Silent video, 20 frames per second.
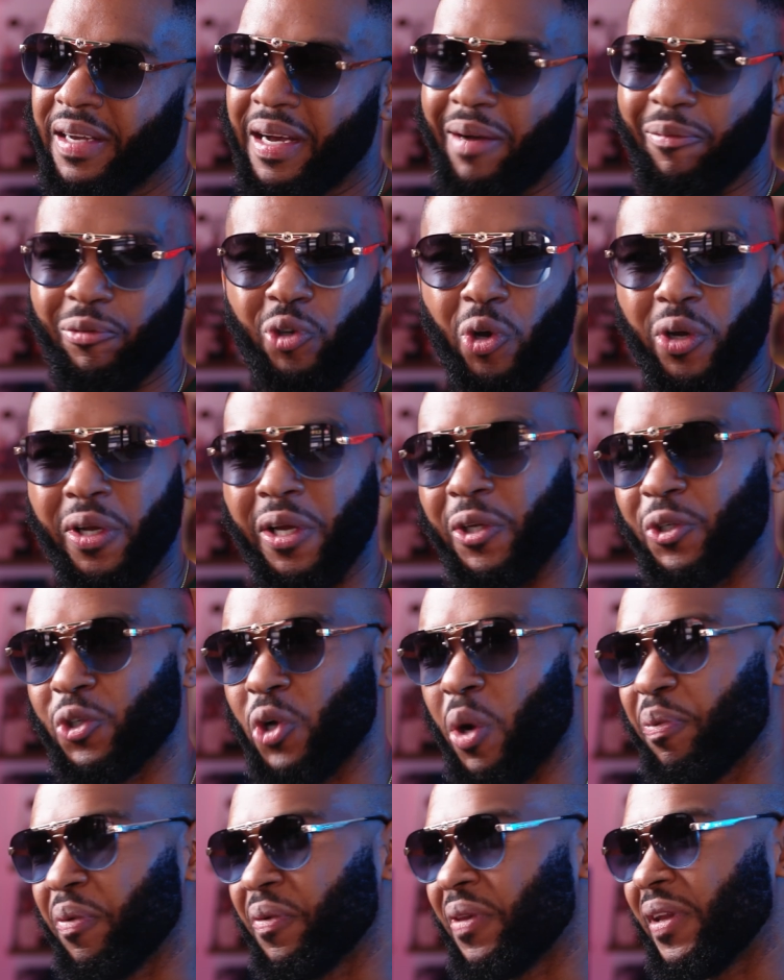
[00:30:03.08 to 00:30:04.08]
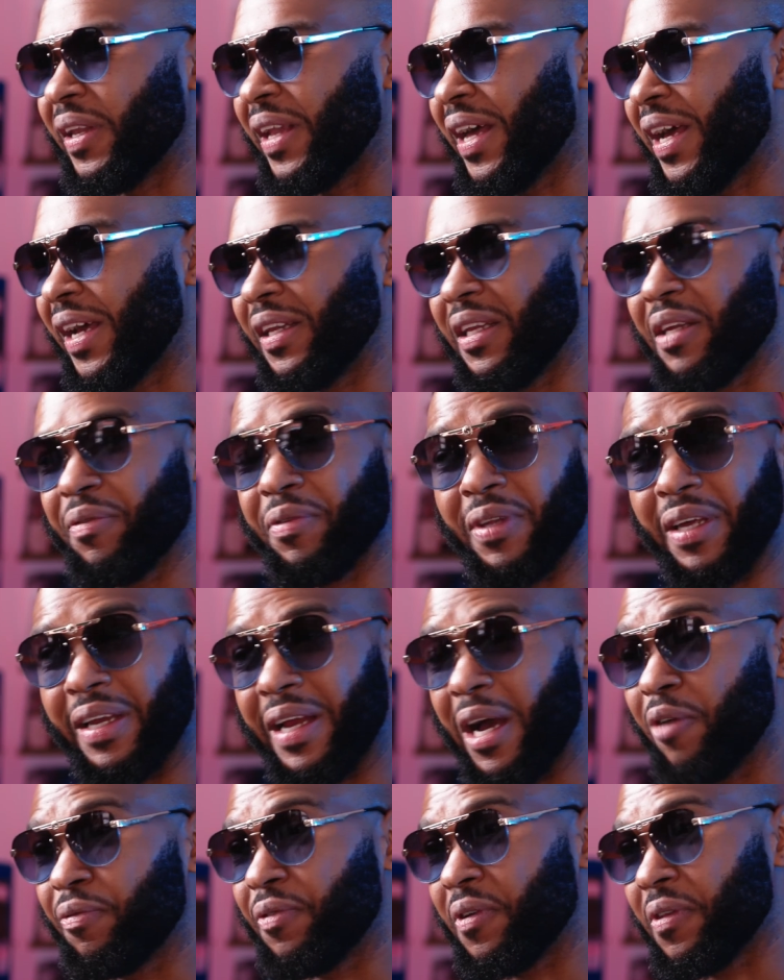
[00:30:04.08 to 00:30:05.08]
I'm talking top of the line. Even that
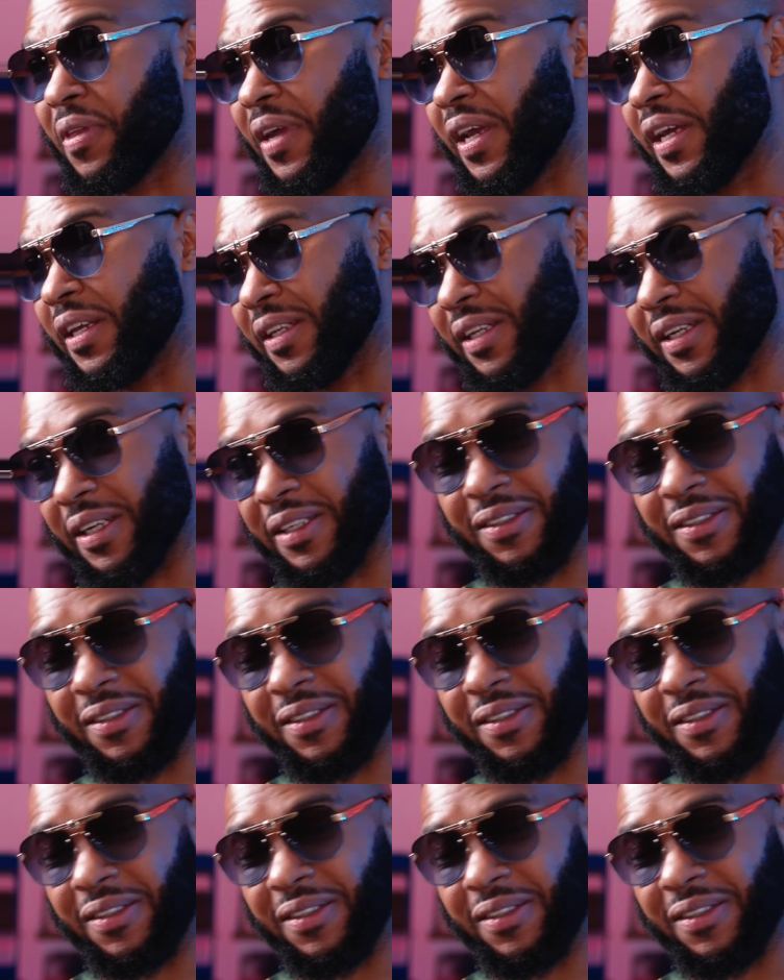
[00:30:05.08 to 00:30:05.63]
Alpha Theta that